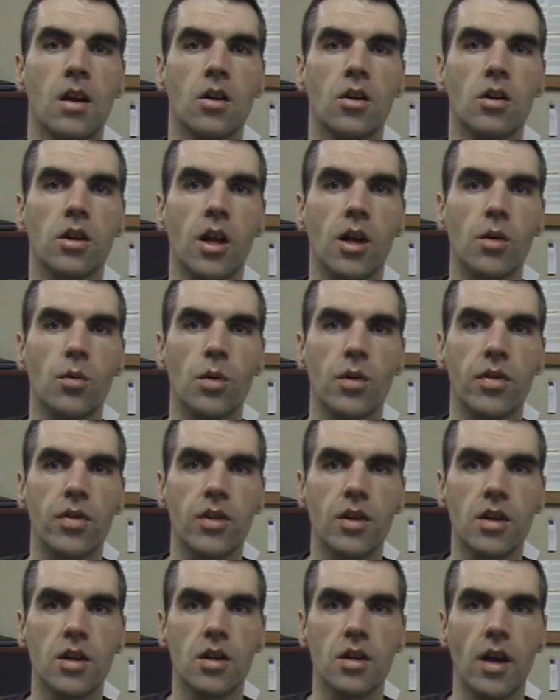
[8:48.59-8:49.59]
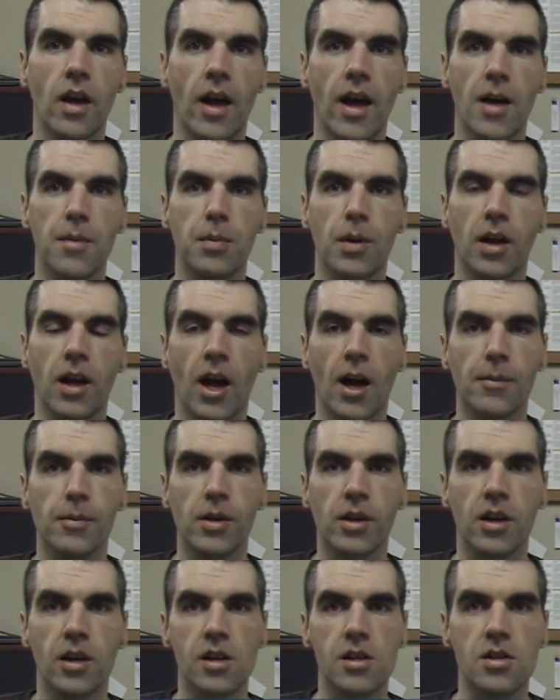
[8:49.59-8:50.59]
Good luck with the EPIK
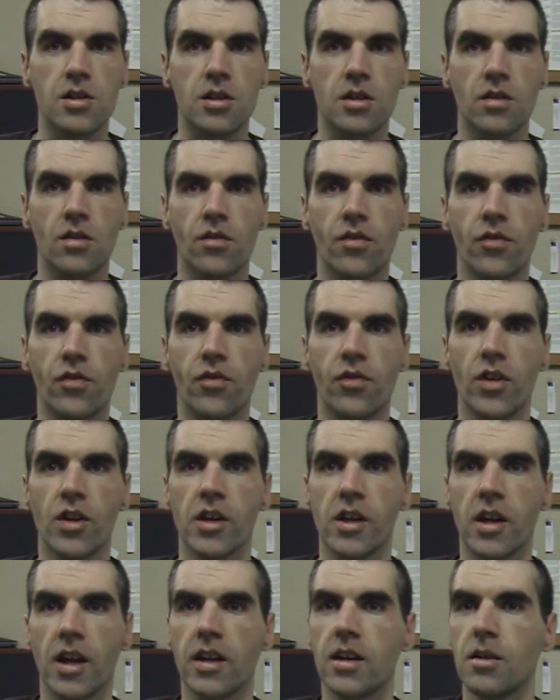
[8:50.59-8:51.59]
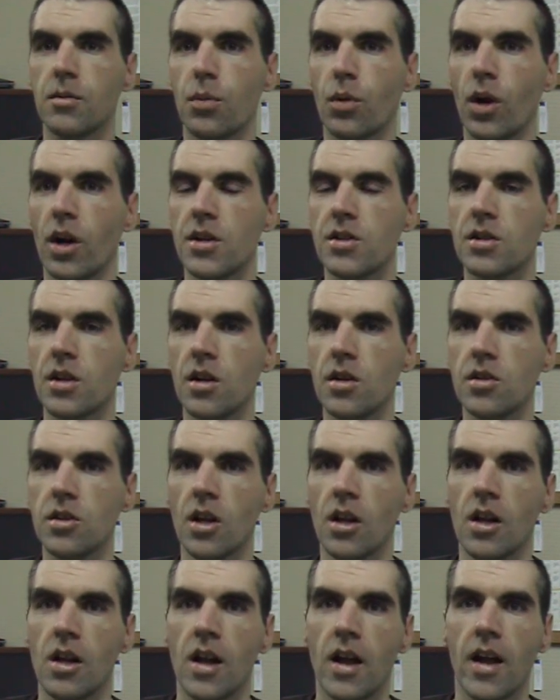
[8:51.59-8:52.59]
application filling in
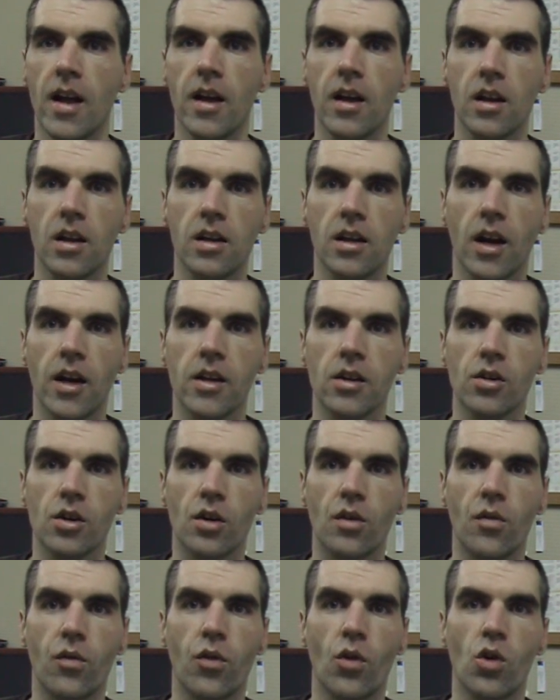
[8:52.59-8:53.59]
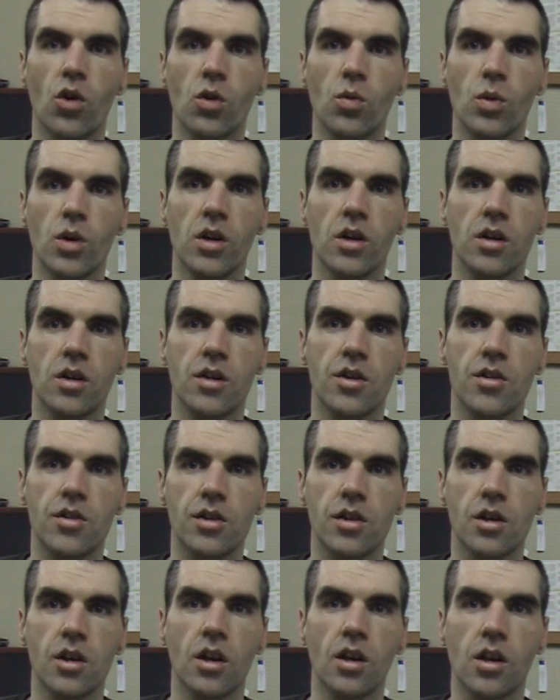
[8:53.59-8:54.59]
process, and I look forward to
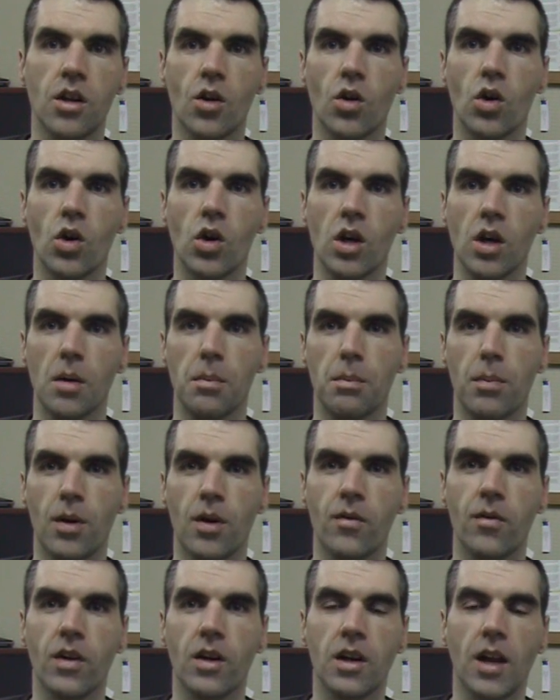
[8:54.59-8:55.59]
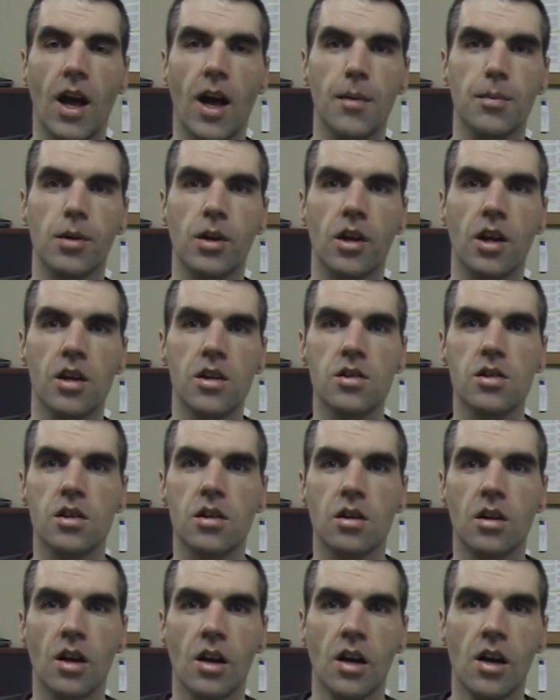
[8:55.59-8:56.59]
seeing your perfect
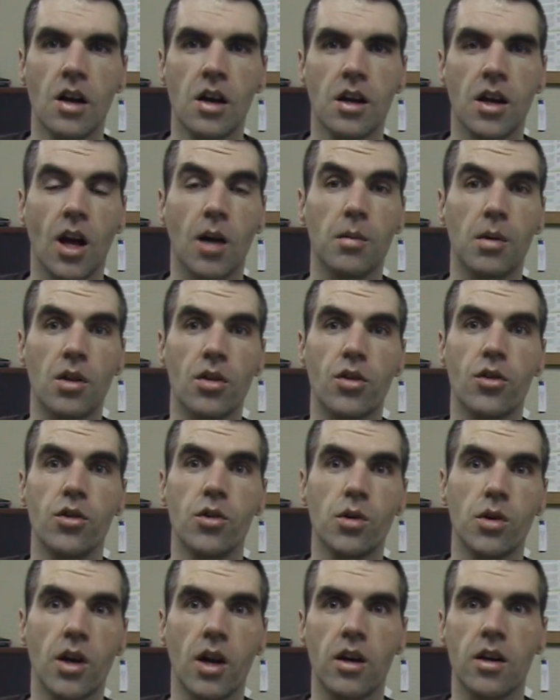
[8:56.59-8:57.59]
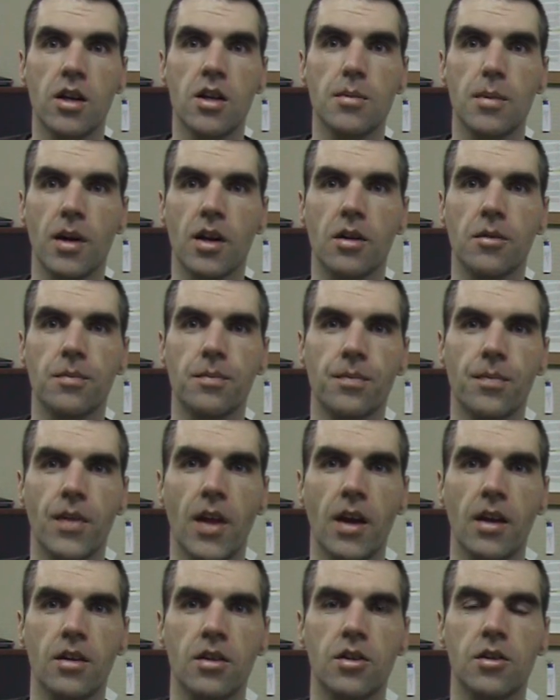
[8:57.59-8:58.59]
application coming through in our email.
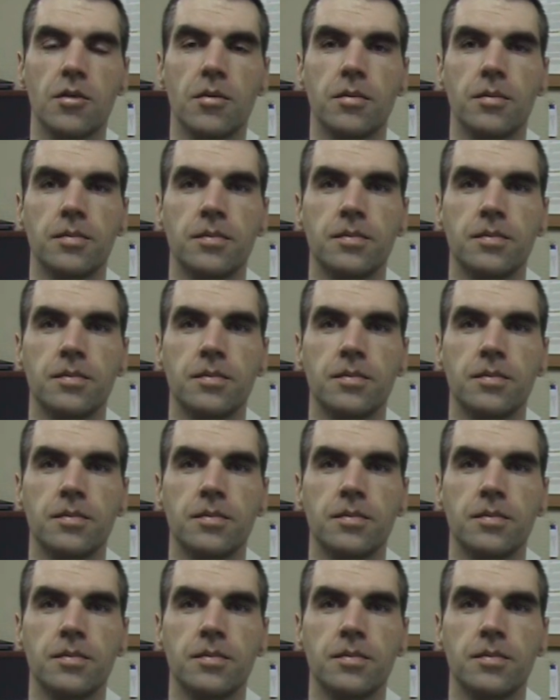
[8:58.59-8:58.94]
Thanks.